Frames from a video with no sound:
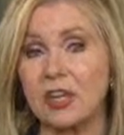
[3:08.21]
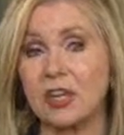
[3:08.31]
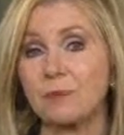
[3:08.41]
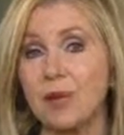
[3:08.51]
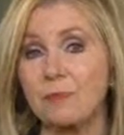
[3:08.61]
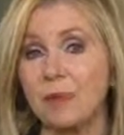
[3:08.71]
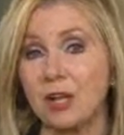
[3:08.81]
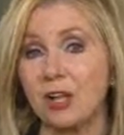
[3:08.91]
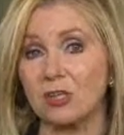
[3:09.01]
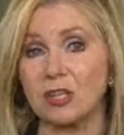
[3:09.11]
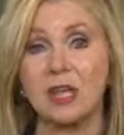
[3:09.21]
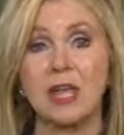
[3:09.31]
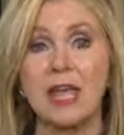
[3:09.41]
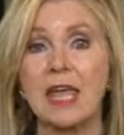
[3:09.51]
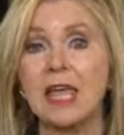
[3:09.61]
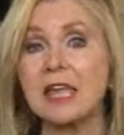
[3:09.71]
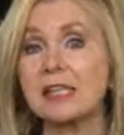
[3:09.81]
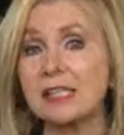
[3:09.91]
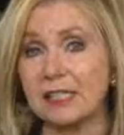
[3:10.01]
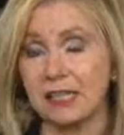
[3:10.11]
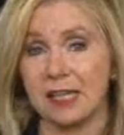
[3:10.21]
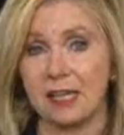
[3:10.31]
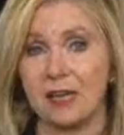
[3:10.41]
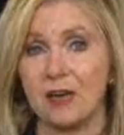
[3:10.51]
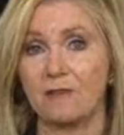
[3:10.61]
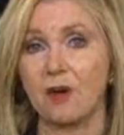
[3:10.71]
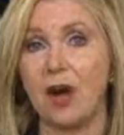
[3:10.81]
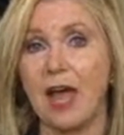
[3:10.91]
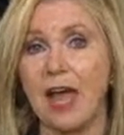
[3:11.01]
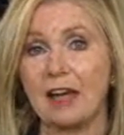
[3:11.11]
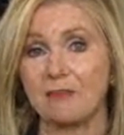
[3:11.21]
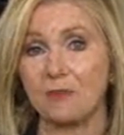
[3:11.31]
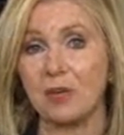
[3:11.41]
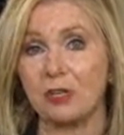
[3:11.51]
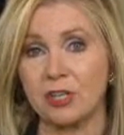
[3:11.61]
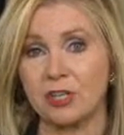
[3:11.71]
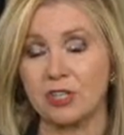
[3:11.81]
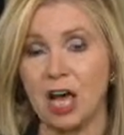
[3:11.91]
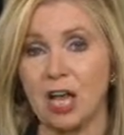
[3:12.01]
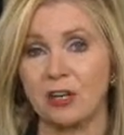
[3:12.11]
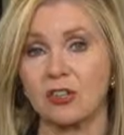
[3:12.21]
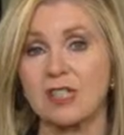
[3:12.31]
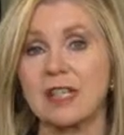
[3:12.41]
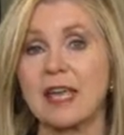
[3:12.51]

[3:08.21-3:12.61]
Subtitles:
could be built easily for $500,000.